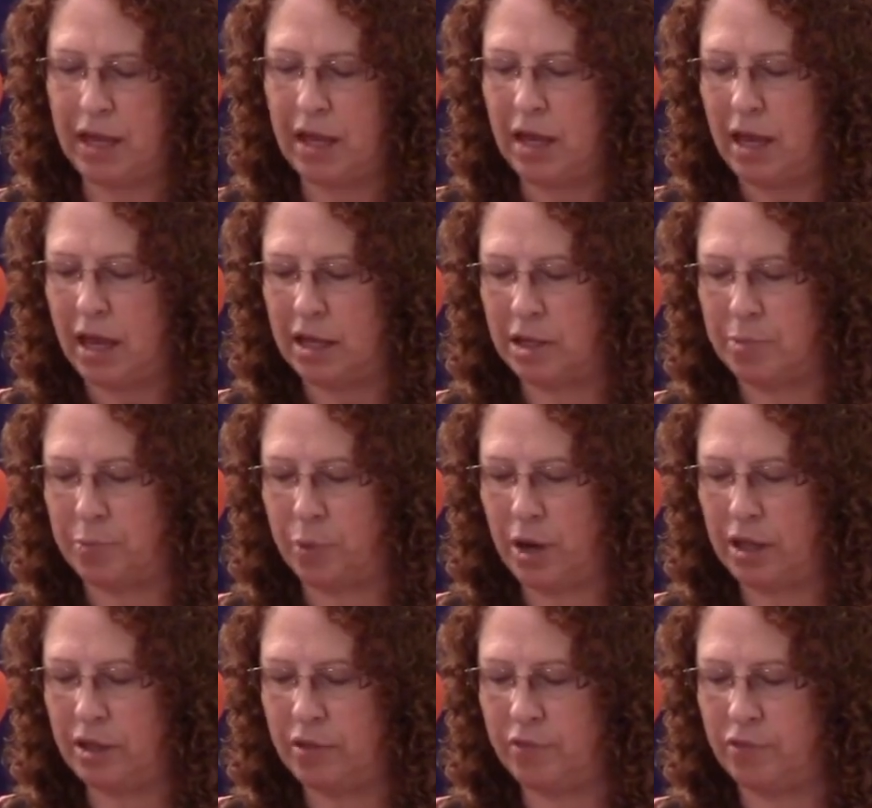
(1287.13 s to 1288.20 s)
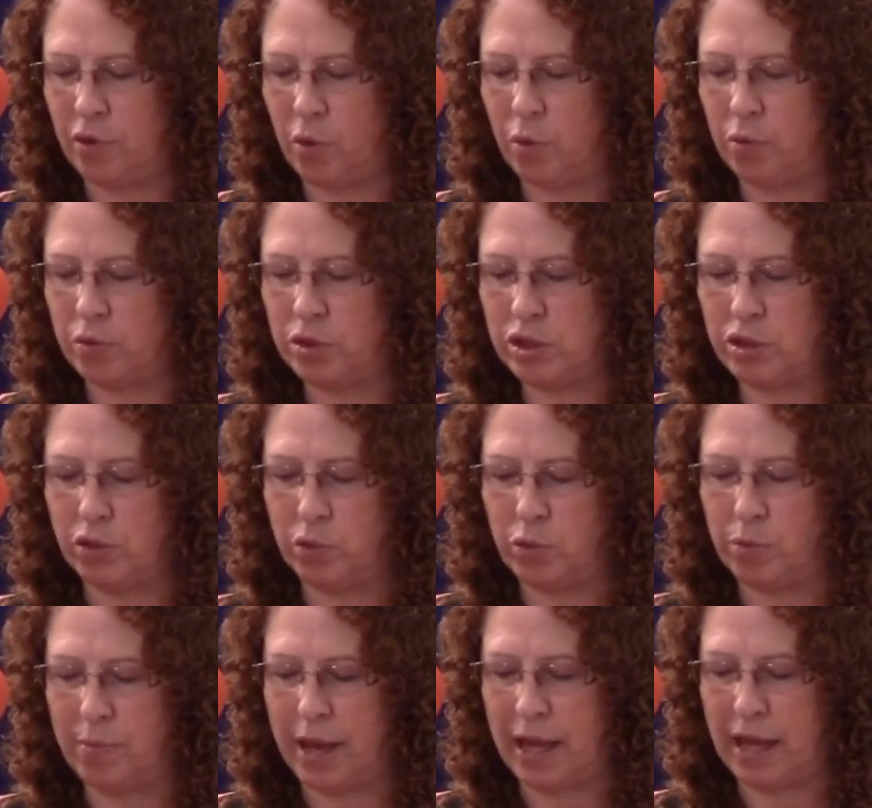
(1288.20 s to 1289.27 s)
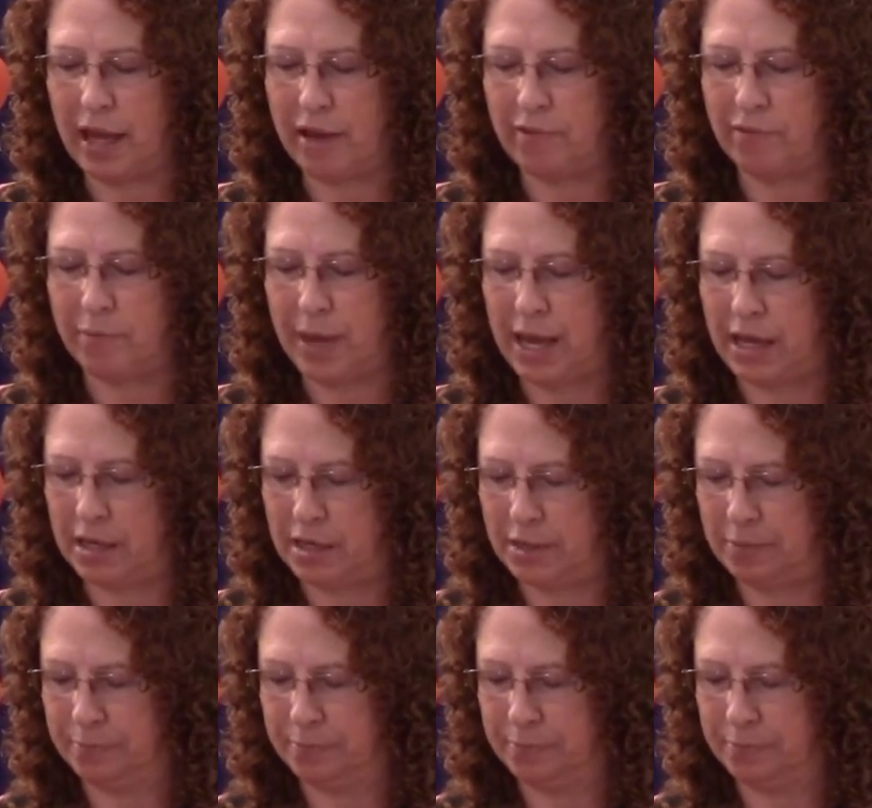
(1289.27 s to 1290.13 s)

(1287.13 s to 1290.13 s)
and the breath of those whom I have made.